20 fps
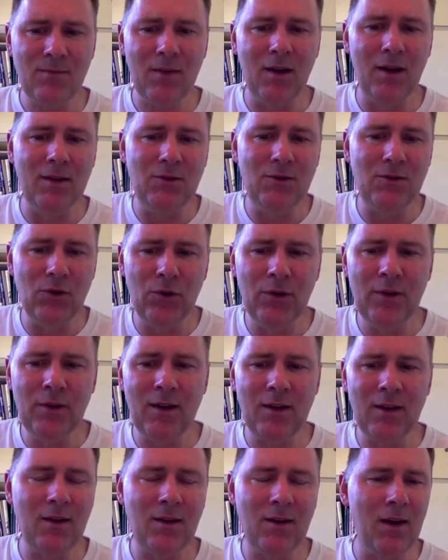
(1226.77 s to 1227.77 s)
and during
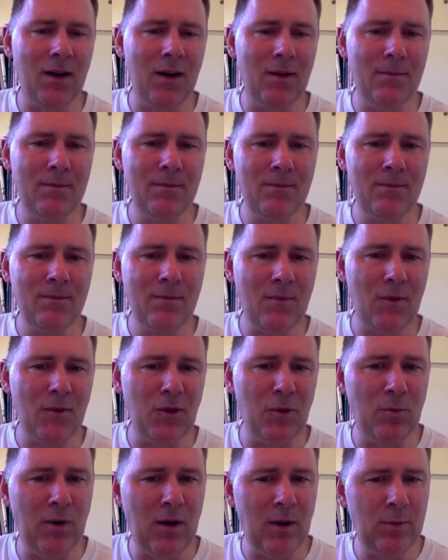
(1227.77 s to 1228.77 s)
that time,
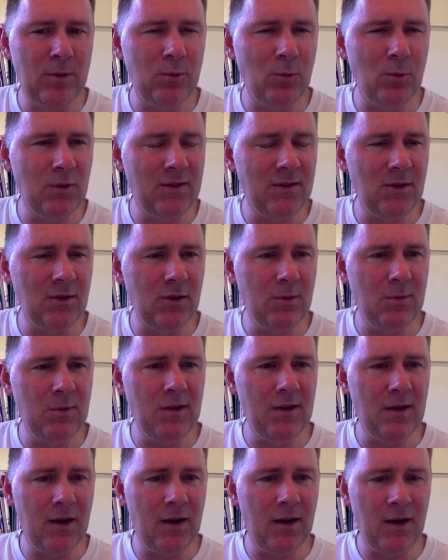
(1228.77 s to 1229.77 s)
the puppet would still be
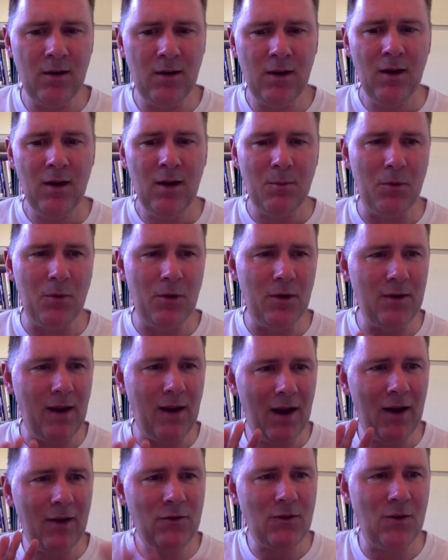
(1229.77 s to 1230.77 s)
there, but
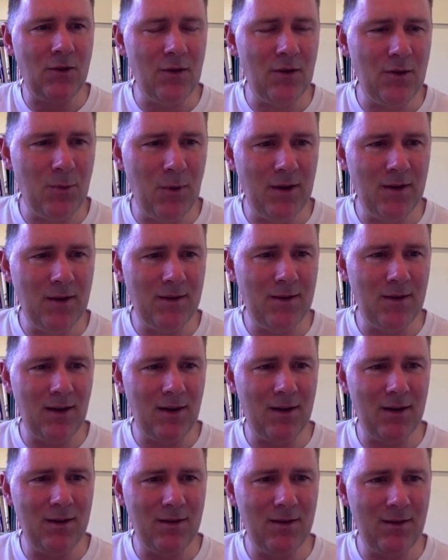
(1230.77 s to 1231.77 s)
after the 20
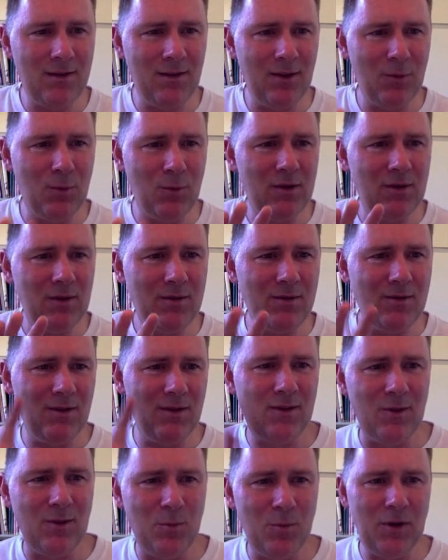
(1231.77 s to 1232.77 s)
seconds, it would
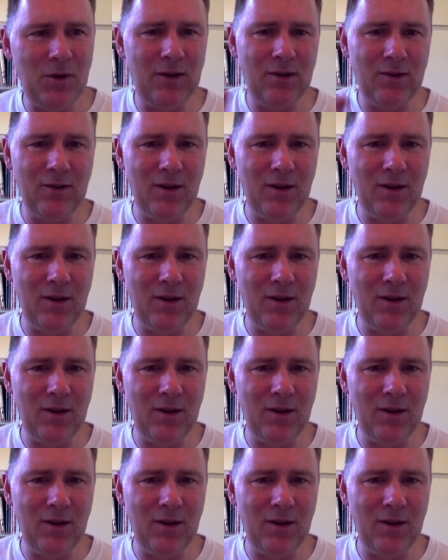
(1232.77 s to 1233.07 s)
disappear.